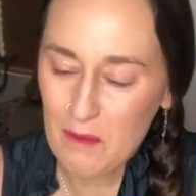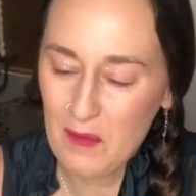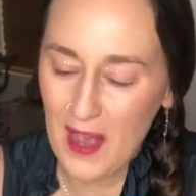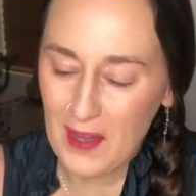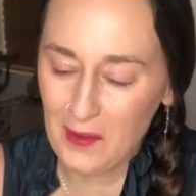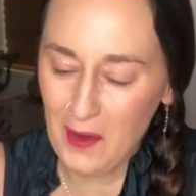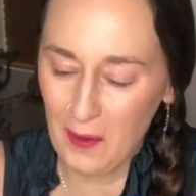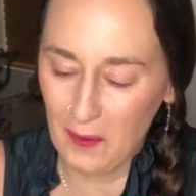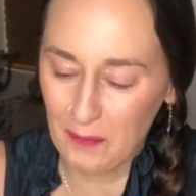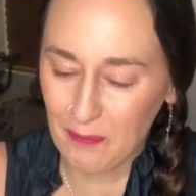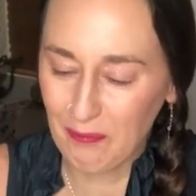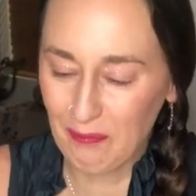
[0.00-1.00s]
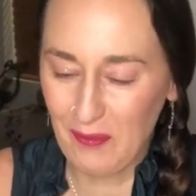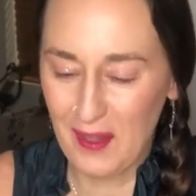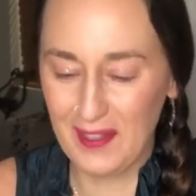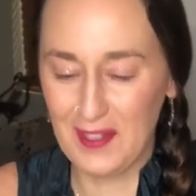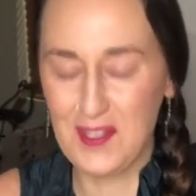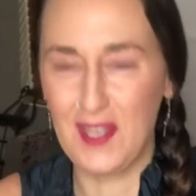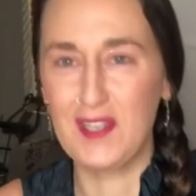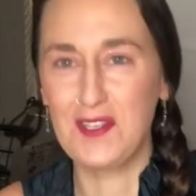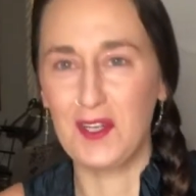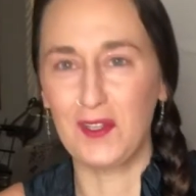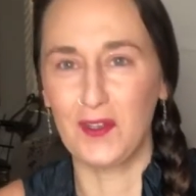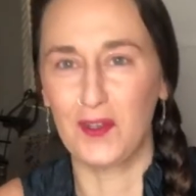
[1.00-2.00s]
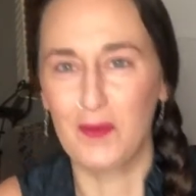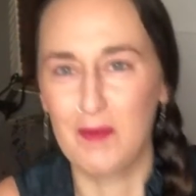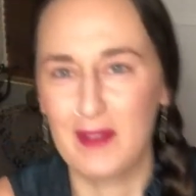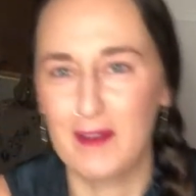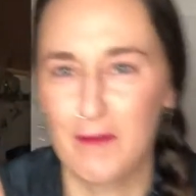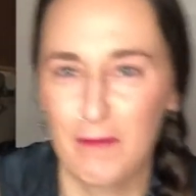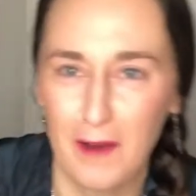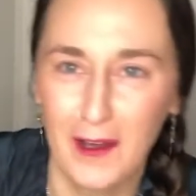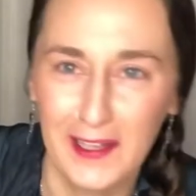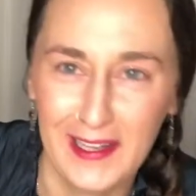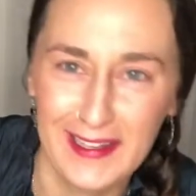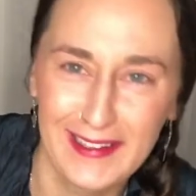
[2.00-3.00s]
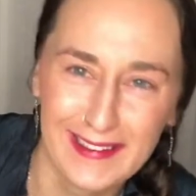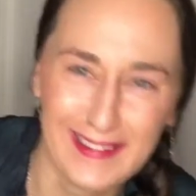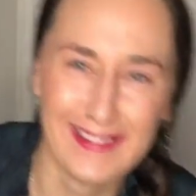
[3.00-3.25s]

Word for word: I don't know. It tastes a little bit funny.